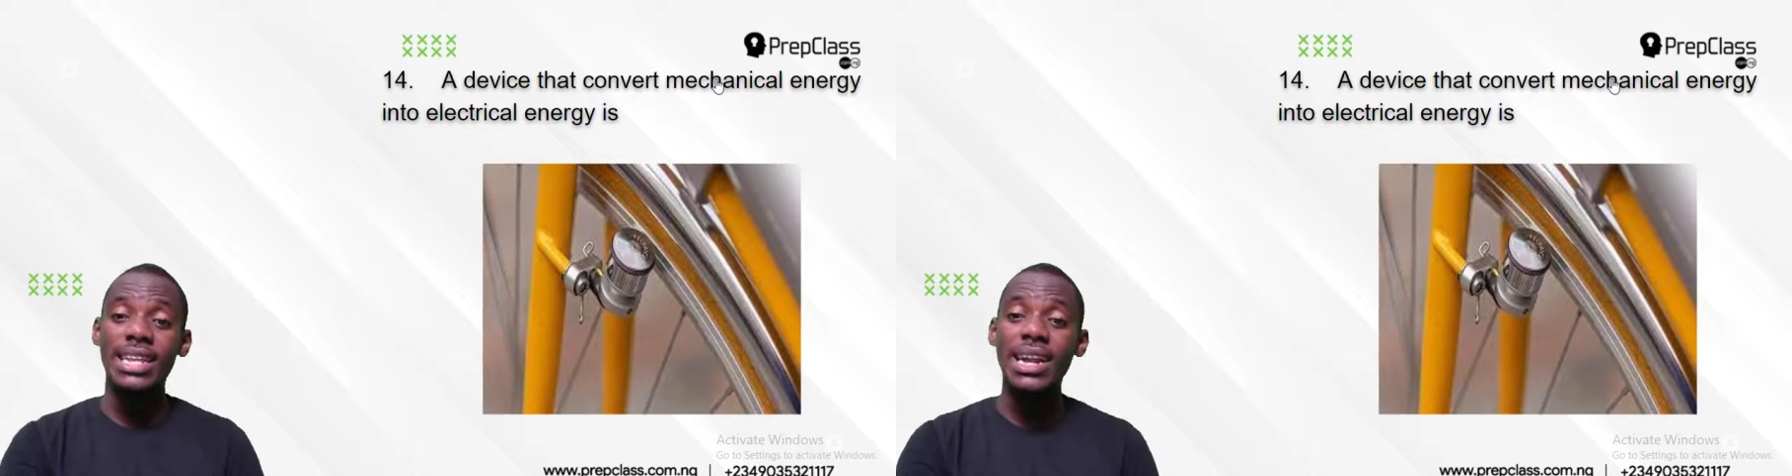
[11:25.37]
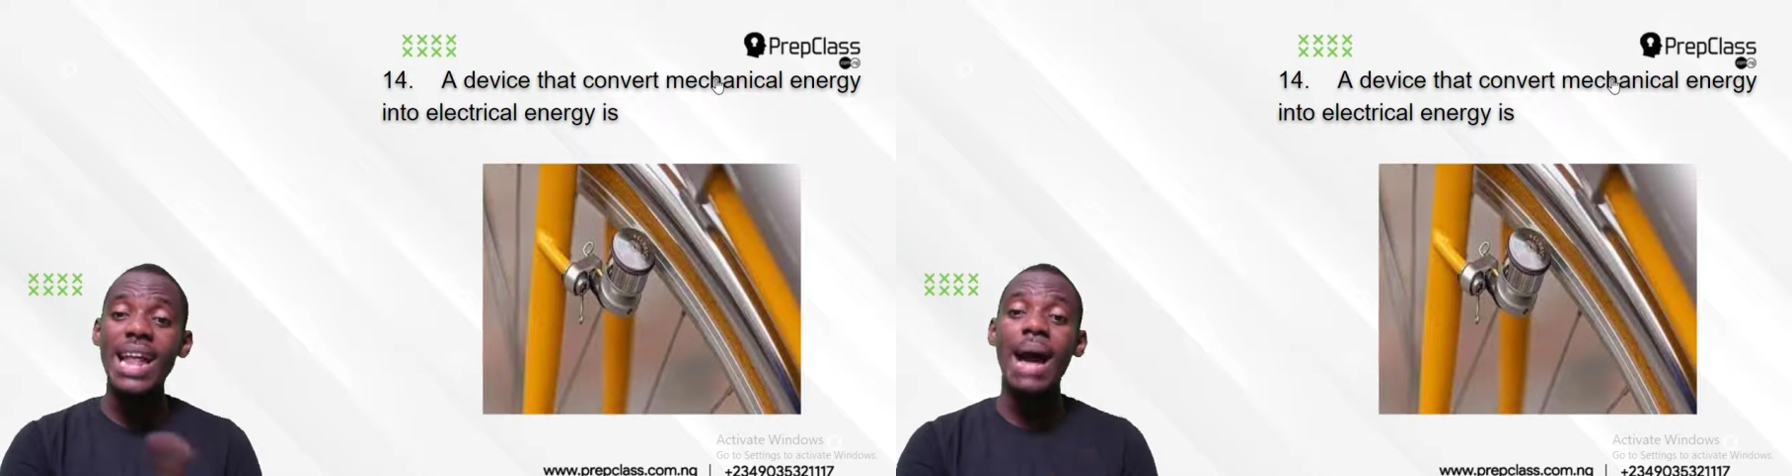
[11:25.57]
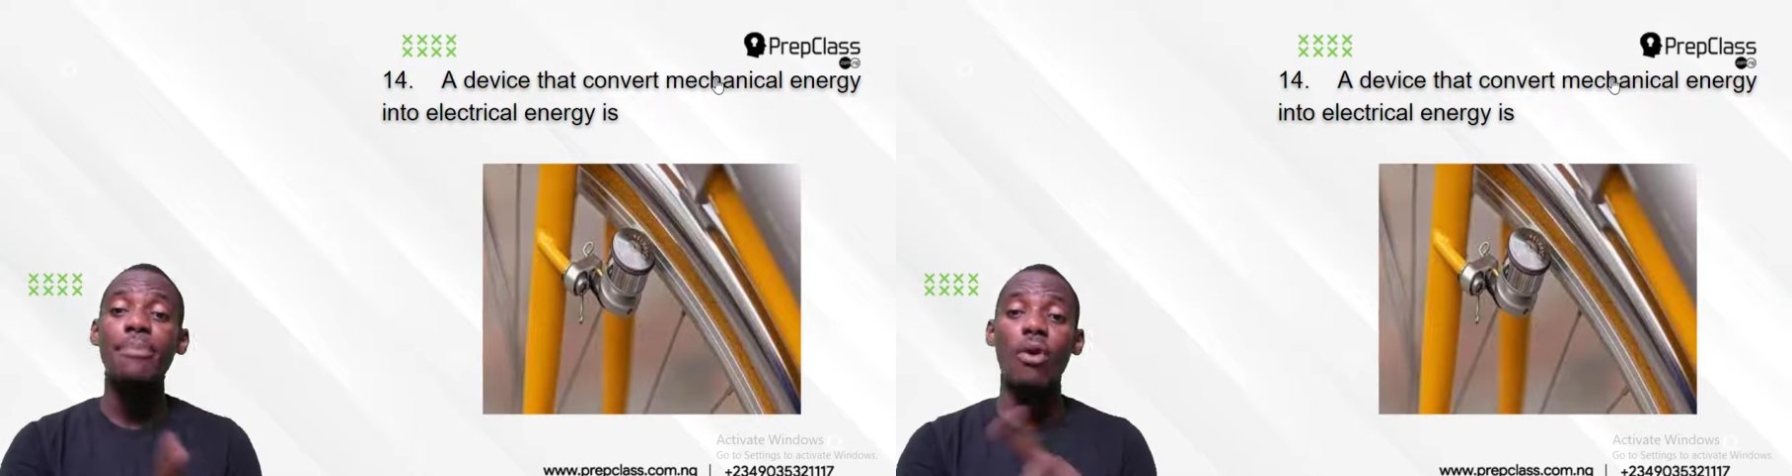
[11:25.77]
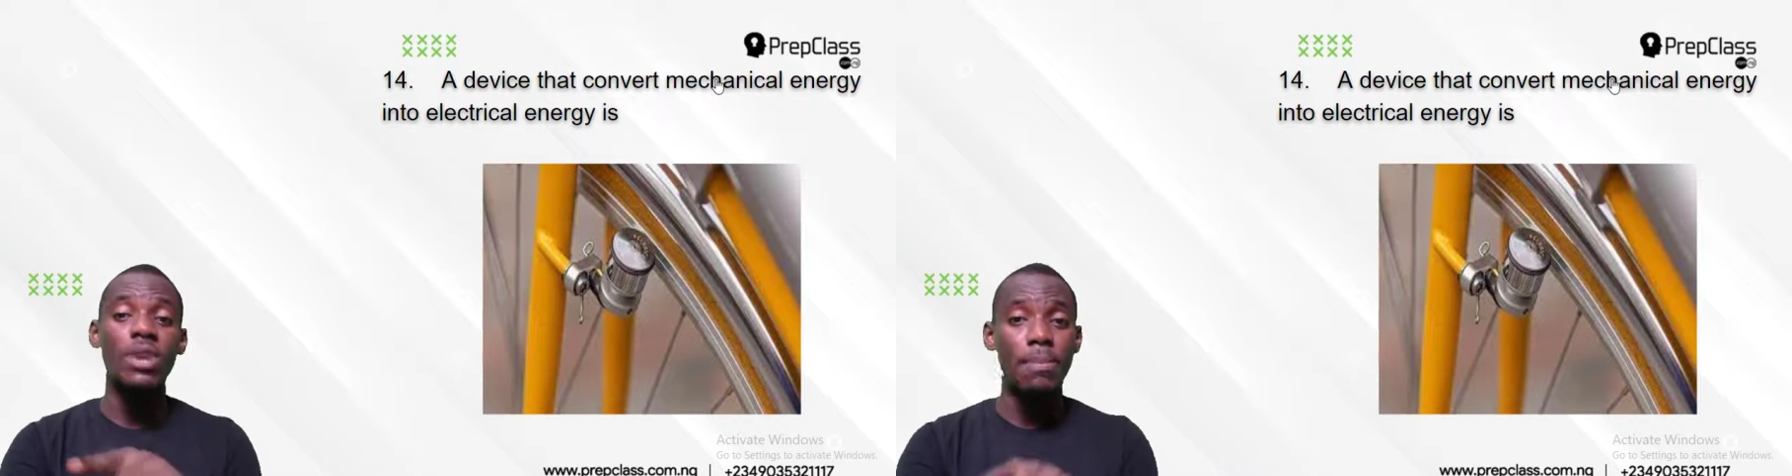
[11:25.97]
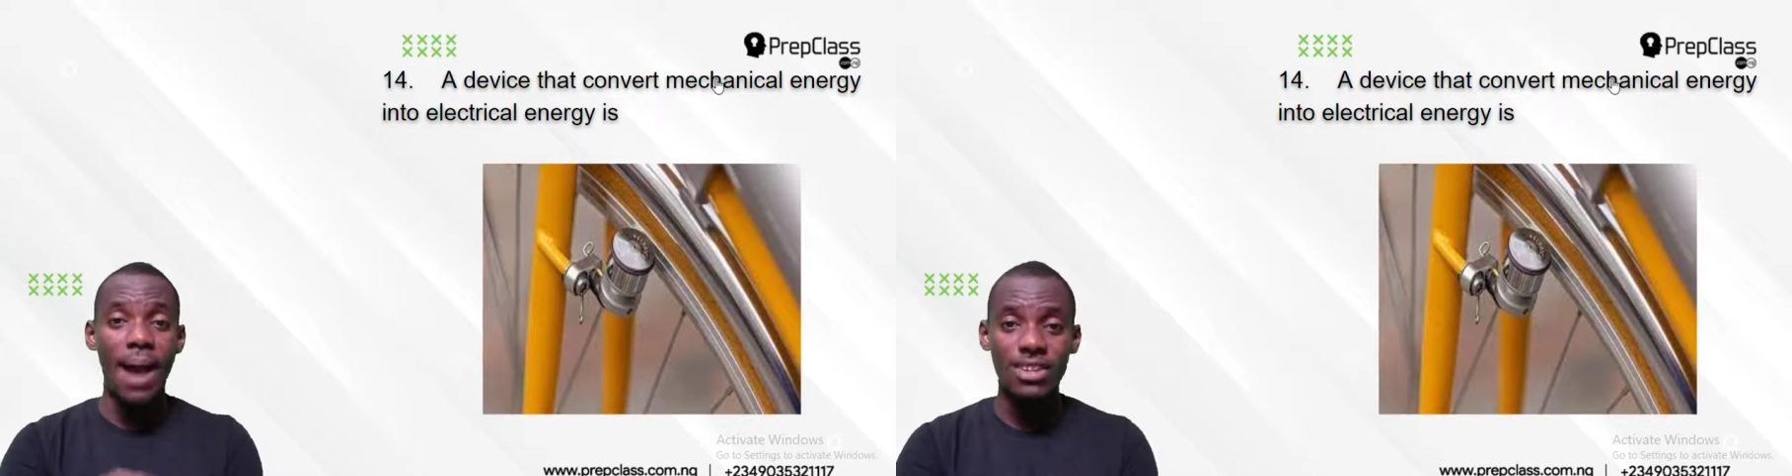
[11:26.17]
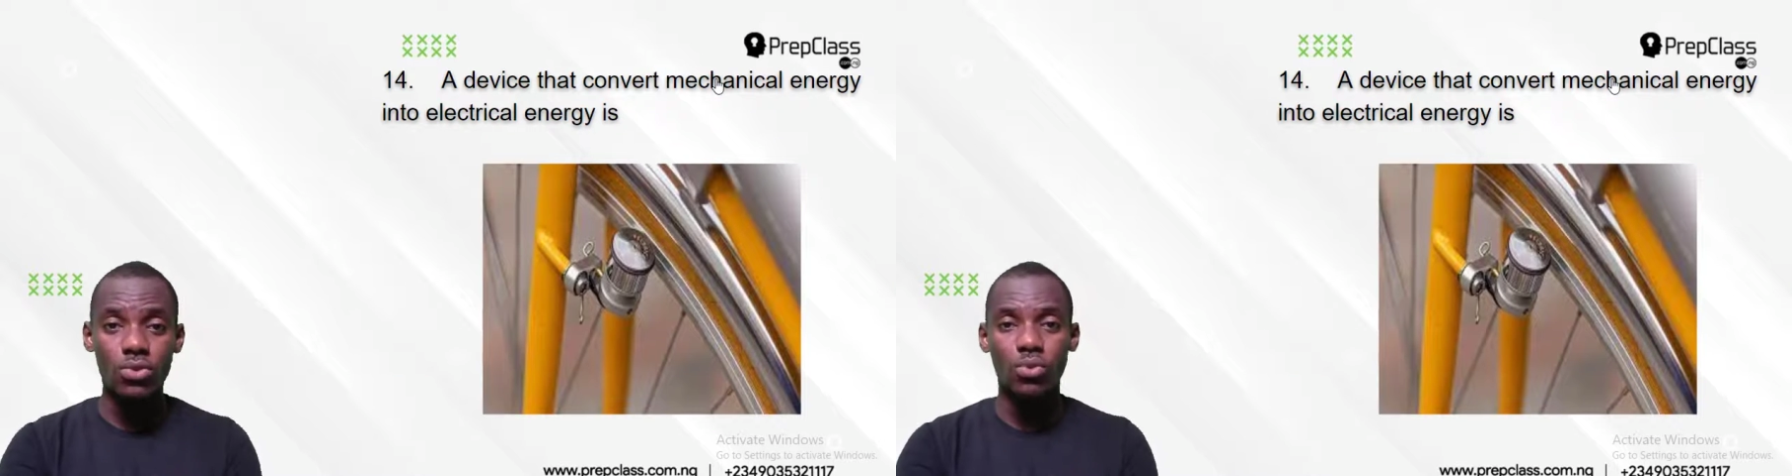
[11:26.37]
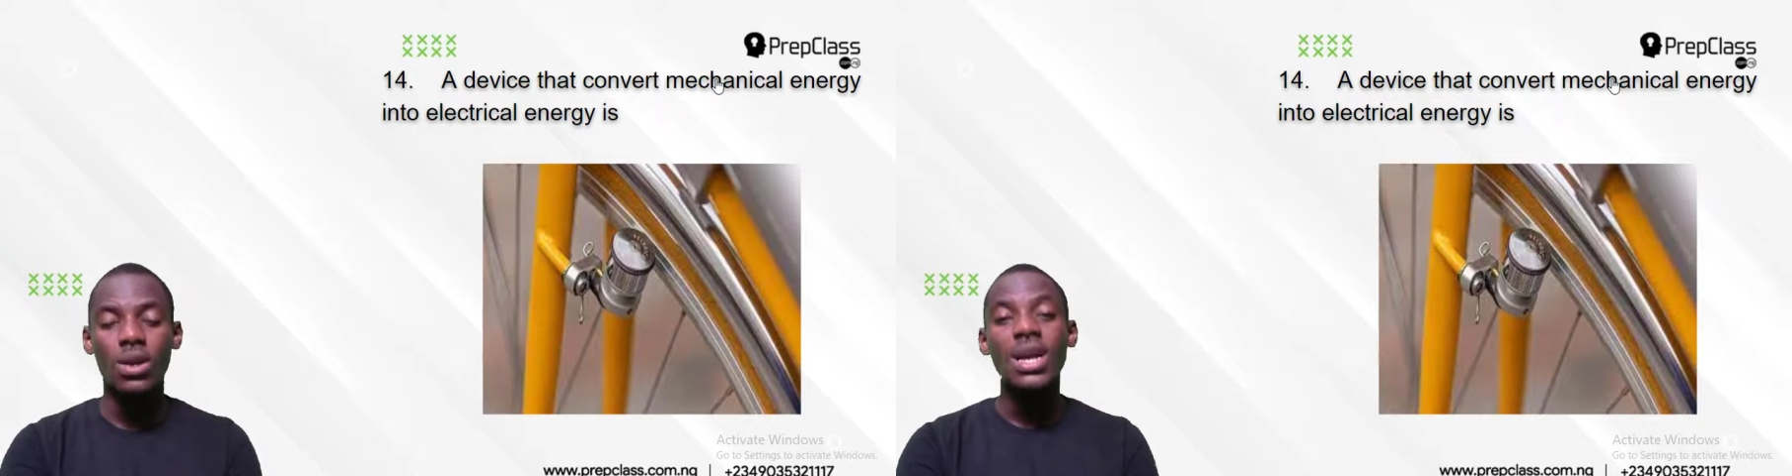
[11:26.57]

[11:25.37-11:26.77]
the lamp on the bicycle.